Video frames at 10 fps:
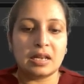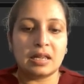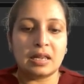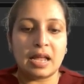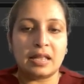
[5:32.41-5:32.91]

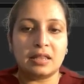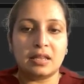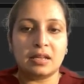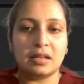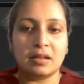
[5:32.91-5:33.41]

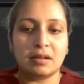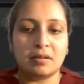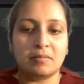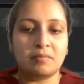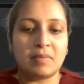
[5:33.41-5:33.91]
length
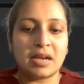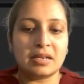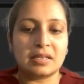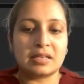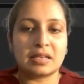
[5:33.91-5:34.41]

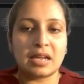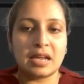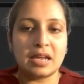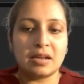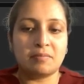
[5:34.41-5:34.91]
minus
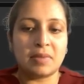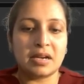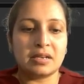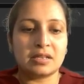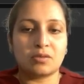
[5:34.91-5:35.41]
k
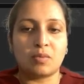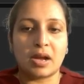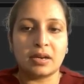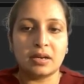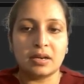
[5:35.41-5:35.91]
minus
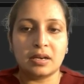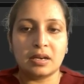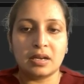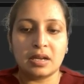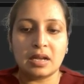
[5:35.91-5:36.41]
1,
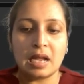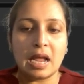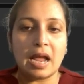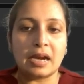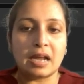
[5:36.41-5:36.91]

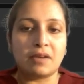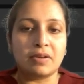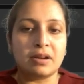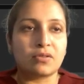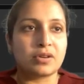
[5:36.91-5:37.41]
and I
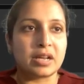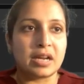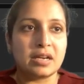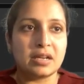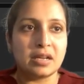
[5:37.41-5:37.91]
will
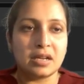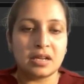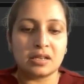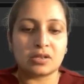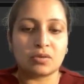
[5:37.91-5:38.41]
rotate.
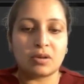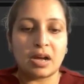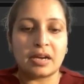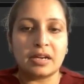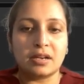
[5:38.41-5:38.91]
So
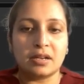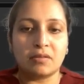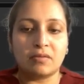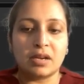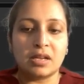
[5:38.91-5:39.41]
current
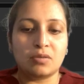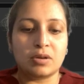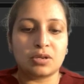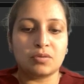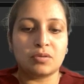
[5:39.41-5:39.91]
will
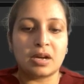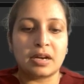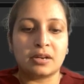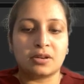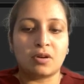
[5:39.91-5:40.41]
equal to
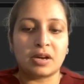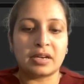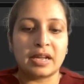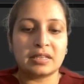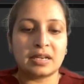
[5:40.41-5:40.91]
current dot
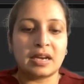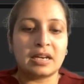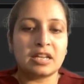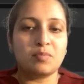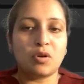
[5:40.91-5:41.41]
next, and
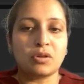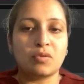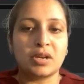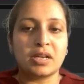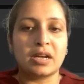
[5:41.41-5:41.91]
I'll keep on
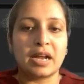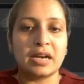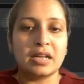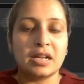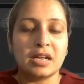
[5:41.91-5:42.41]
going
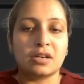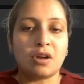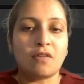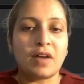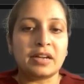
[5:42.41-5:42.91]
ahead.
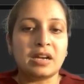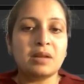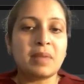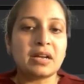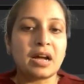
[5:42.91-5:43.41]
Now
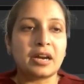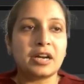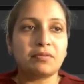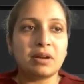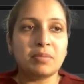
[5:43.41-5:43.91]
finally my
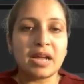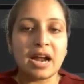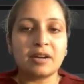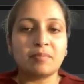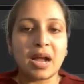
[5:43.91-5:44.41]
current will be
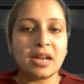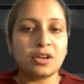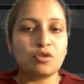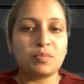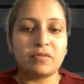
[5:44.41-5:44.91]
at my
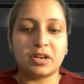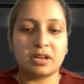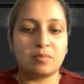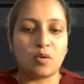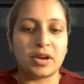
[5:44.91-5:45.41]
new
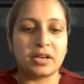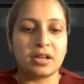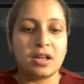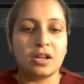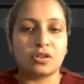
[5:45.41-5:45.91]
pivotal point.
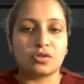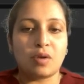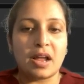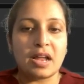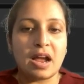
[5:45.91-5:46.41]

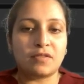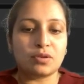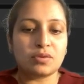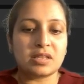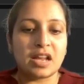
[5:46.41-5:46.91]
So I have
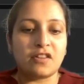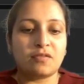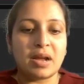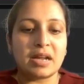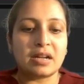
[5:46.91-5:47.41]
to
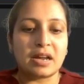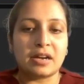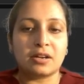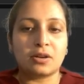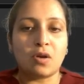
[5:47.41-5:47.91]
save my
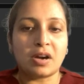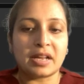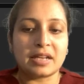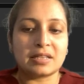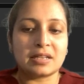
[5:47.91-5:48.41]
current dot
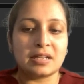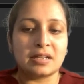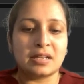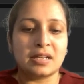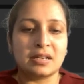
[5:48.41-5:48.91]
x
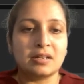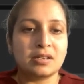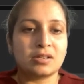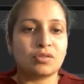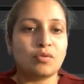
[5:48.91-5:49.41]
here.
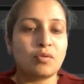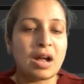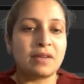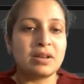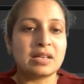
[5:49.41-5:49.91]
So
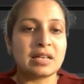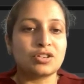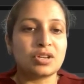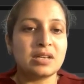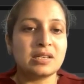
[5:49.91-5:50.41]
I will
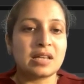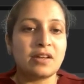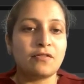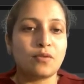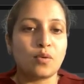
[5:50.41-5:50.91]
essentially
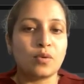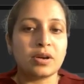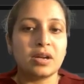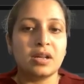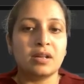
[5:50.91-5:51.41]
save for
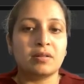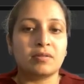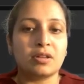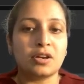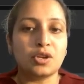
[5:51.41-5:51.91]

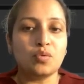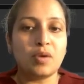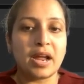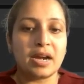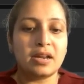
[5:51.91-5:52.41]
the new
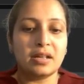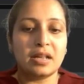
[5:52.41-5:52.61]
head